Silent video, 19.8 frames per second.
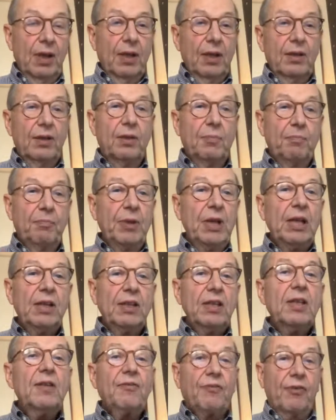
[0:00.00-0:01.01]
the big
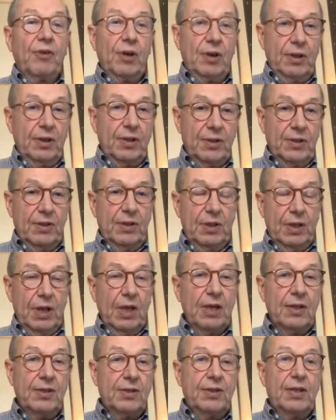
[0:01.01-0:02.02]
difference
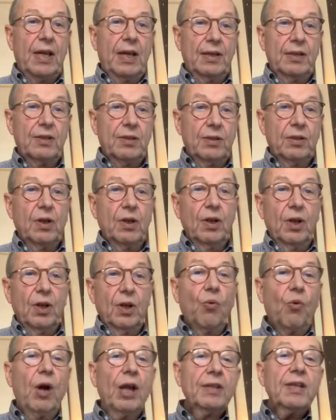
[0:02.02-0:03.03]
is that
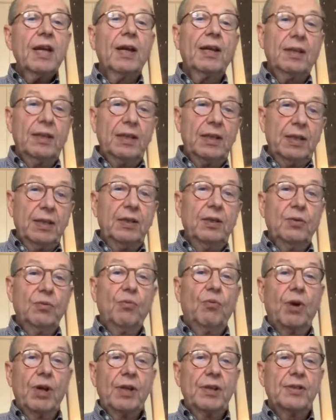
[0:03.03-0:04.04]
what I did
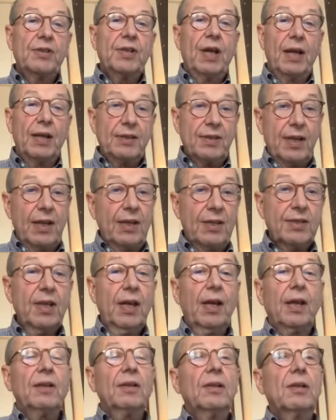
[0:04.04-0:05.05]
was, as I
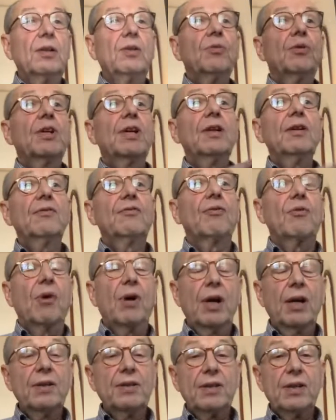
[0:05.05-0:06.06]
said, looking for
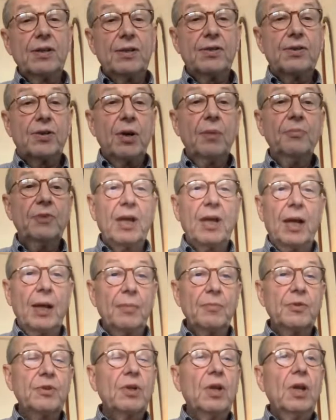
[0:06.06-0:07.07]
artists
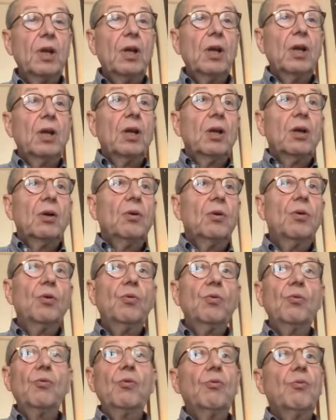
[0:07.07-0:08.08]
sometimes
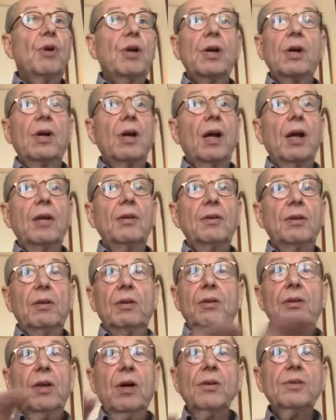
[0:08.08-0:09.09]
who were
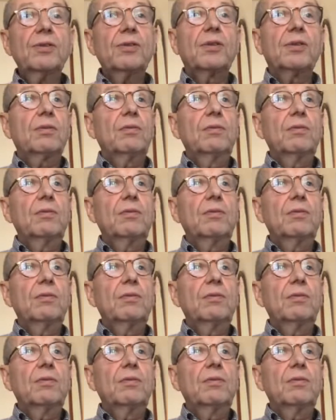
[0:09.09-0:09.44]
not